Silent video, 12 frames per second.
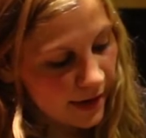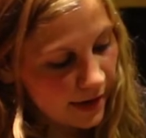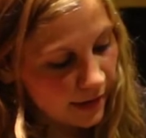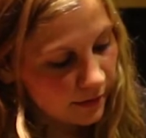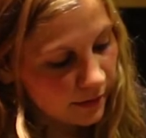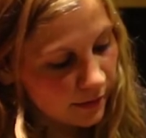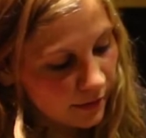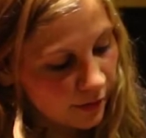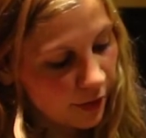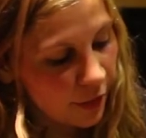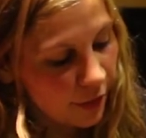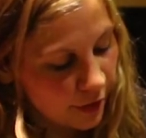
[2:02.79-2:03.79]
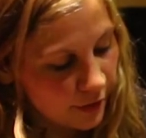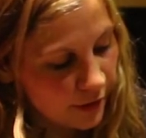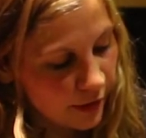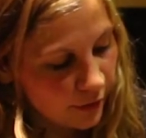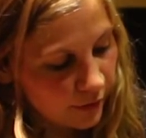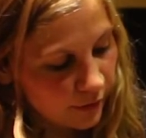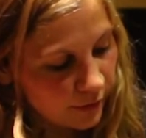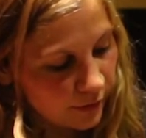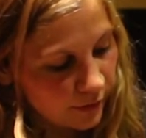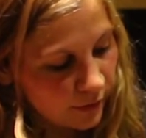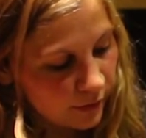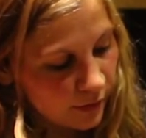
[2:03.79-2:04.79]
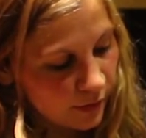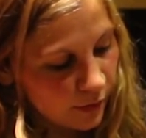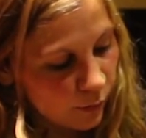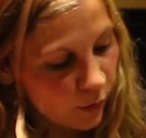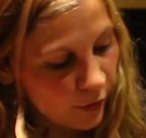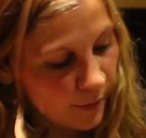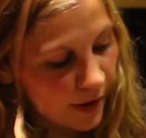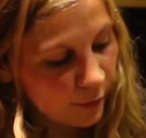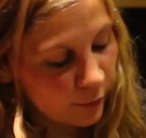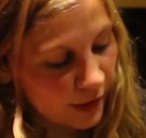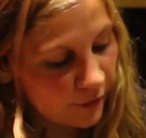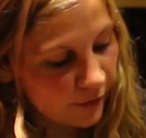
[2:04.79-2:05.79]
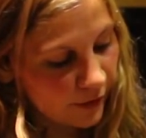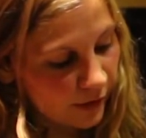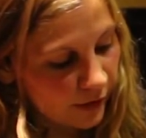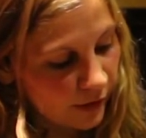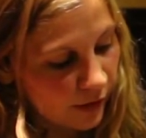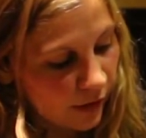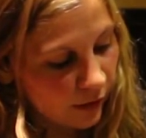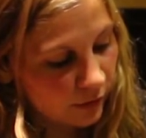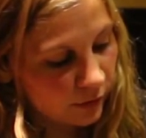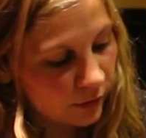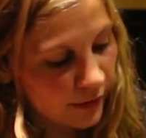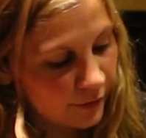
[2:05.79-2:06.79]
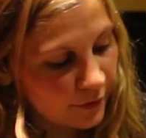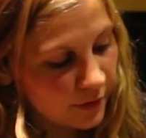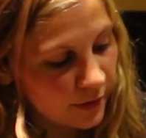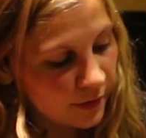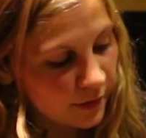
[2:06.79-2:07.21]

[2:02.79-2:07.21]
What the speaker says: hit the third note with my ring finger, I'll lift